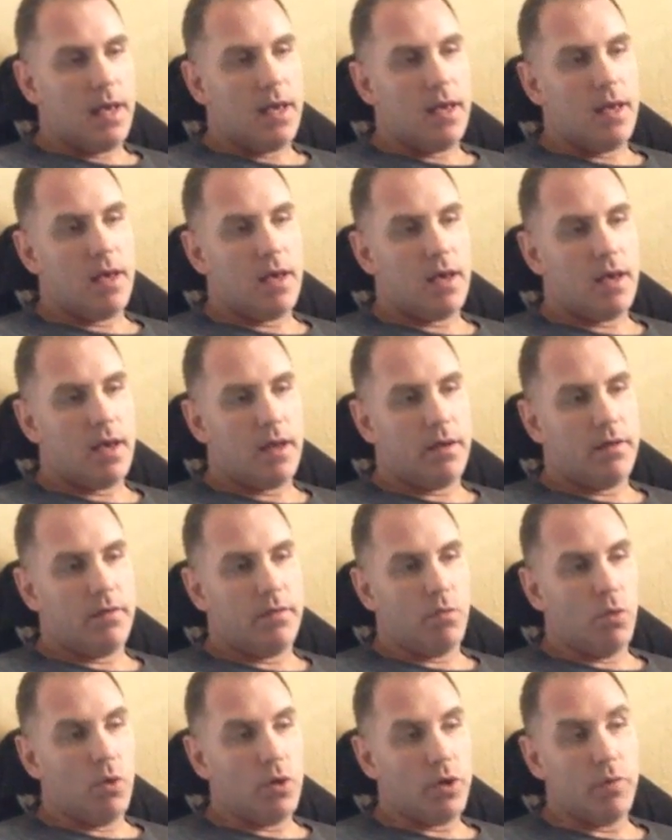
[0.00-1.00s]

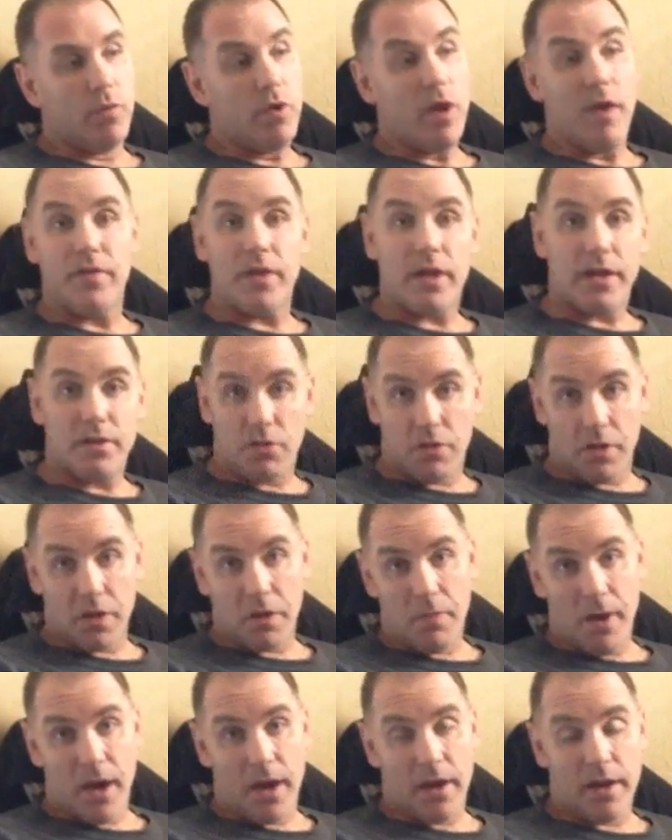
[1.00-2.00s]
And well, can we have that night to think
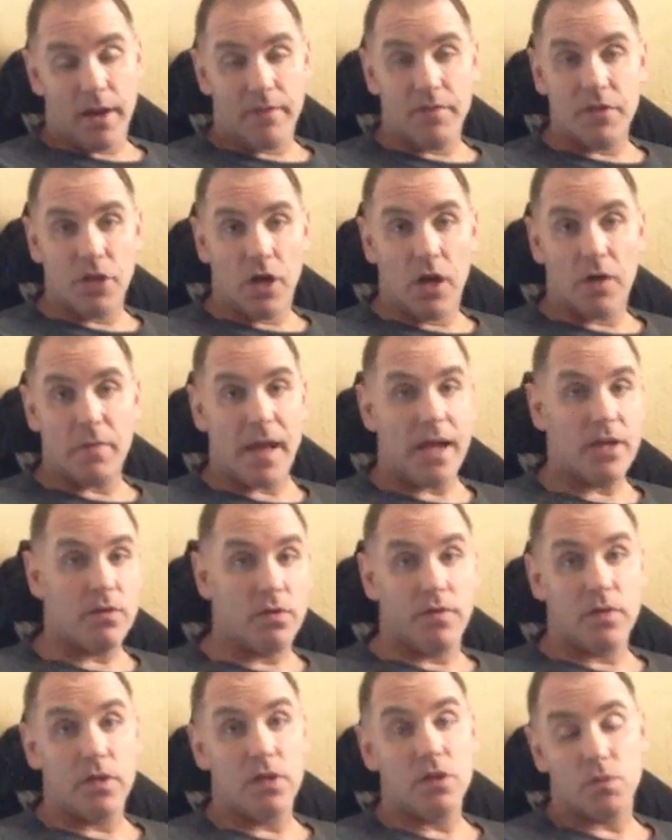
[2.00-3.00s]
about it? Have the dog back so
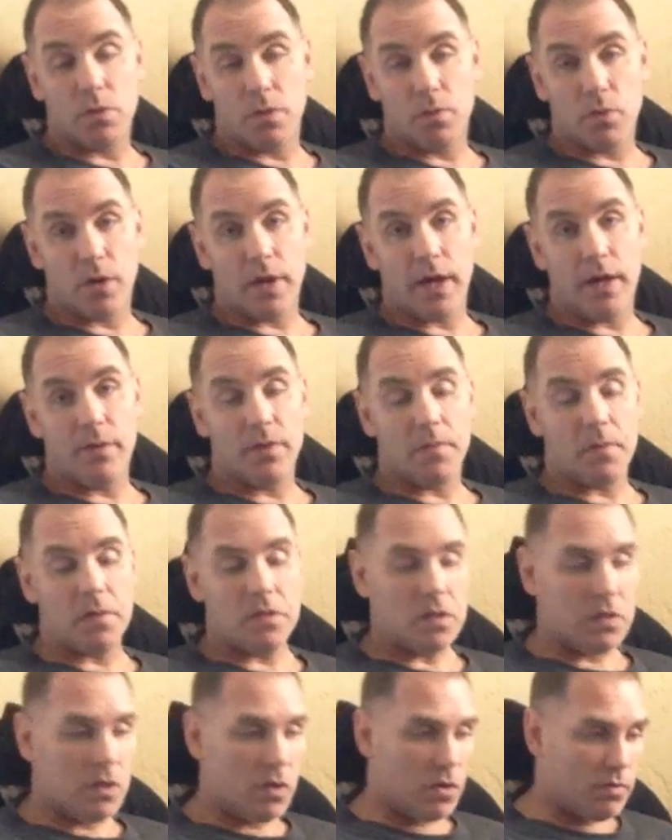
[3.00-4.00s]
we have at least one more night with him? I
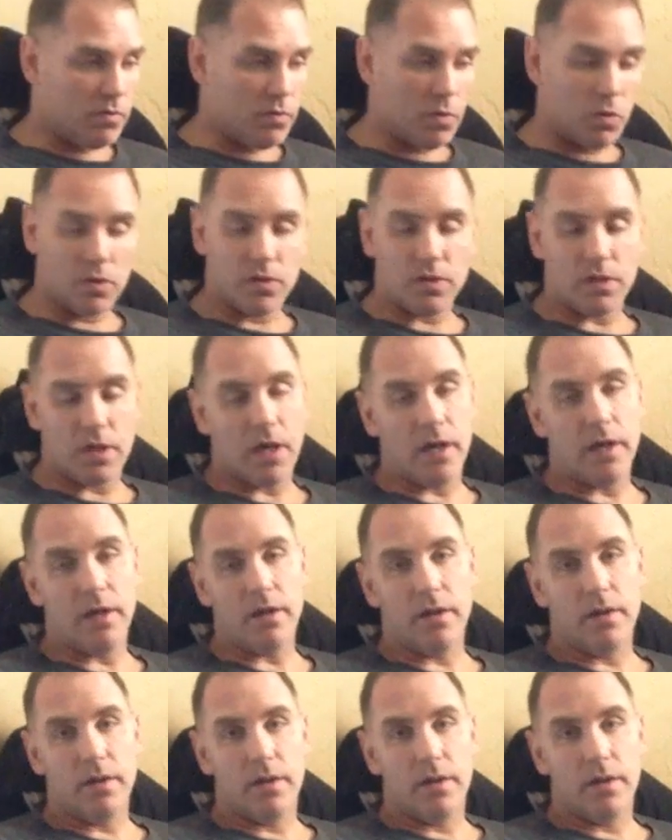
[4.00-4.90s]
said, no, of course not.